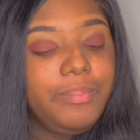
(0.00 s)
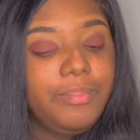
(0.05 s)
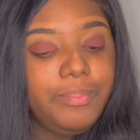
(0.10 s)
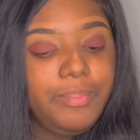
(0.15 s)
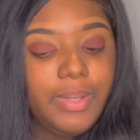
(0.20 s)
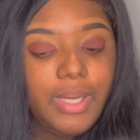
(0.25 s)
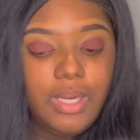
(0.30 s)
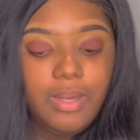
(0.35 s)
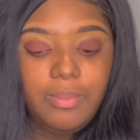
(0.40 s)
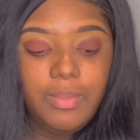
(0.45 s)

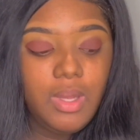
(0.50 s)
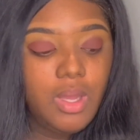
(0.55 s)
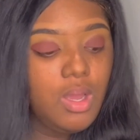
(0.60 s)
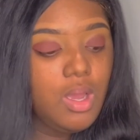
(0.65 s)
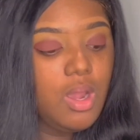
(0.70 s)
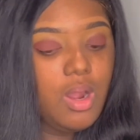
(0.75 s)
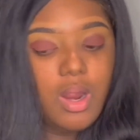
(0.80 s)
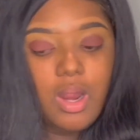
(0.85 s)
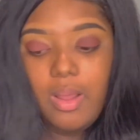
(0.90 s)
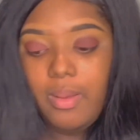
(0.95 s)
pop.
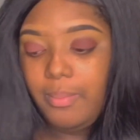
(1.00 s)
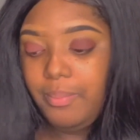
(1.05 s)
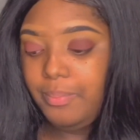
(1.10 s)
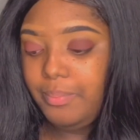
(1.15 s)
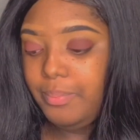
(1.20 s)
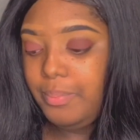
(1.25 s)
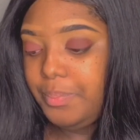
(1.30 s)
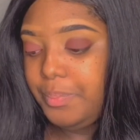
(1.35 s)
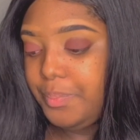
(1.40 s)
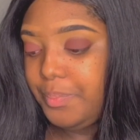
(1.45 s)
Alright,
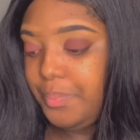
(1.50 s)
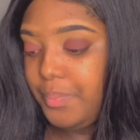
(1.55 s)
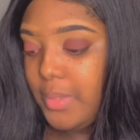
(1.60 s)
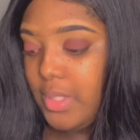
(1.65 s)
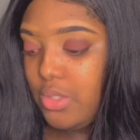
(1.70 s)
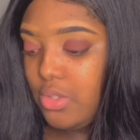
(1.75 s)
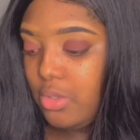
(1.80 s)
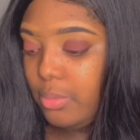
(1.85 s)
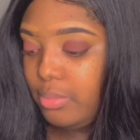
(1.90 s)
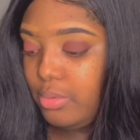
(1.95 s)

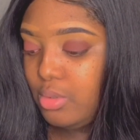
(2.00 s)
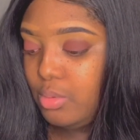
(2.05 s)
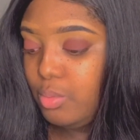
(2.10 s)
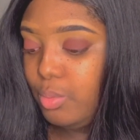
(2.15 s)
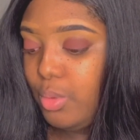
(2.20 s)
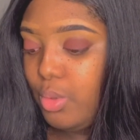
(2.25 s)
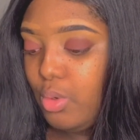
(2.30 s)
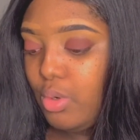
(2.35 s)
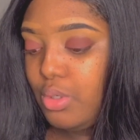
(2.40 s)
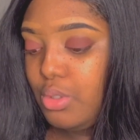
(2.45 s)
so boom, we
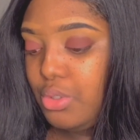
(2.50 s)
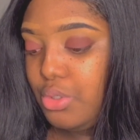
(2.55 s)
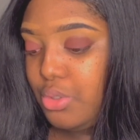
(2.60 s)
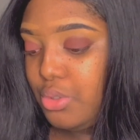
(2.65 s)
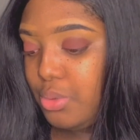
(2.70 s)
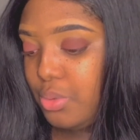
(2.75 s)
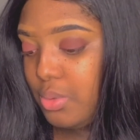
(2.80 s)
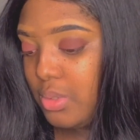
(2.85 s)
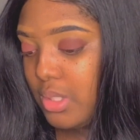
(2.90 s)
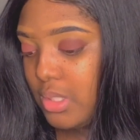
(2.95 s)
want to do the
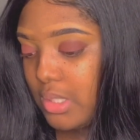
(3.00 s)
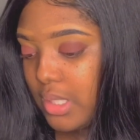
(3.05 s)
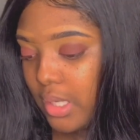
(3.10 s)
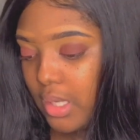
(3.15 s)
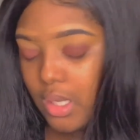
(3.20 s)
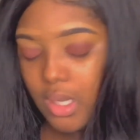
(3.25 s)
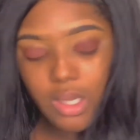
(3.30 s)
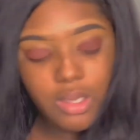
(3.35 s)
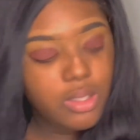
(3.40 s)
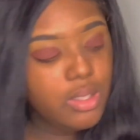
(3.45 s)
second
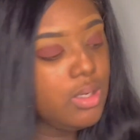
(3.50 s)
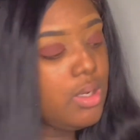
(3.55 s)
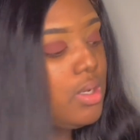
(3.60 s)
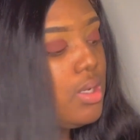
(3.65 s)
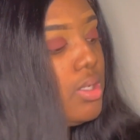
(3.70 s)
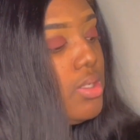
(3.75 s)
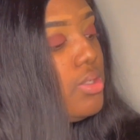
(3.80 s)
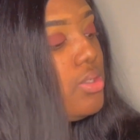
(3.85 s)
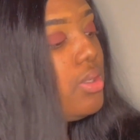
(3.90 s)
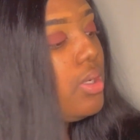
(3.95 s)
color.
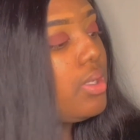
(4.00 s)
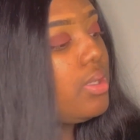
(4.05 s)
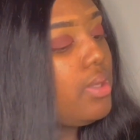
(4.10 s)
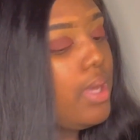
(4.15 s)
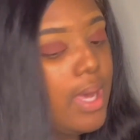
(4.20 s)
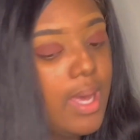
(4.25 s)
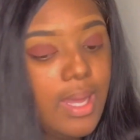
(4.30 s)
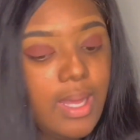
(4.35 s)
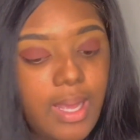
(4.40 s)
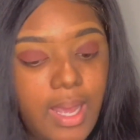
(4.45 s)
So
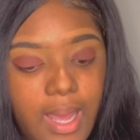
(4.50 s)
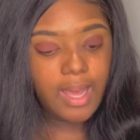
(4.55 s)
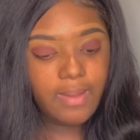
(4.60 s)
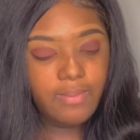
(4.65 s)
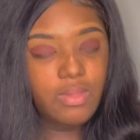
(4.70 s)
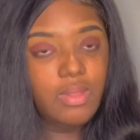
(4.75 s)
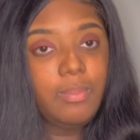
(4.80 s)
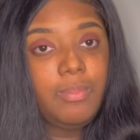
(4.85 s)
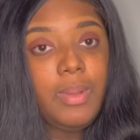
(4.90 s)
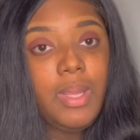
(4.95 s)
I had
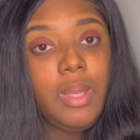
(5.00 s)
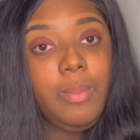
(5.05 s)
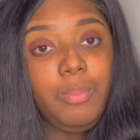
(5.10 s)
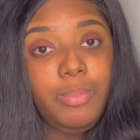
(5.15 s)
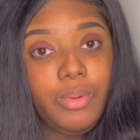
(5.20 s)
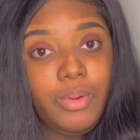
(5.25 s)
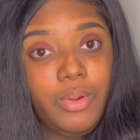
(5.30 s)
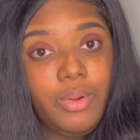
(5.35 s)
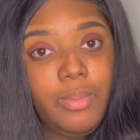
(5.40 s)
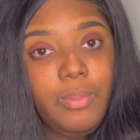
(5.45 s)
the
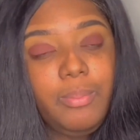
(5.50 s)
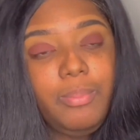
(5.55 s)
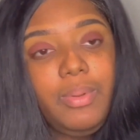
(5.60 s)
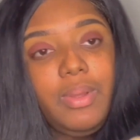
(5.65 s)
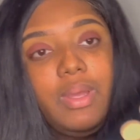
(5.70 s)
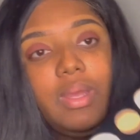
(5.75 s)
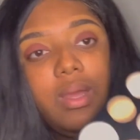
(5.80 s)
paper, but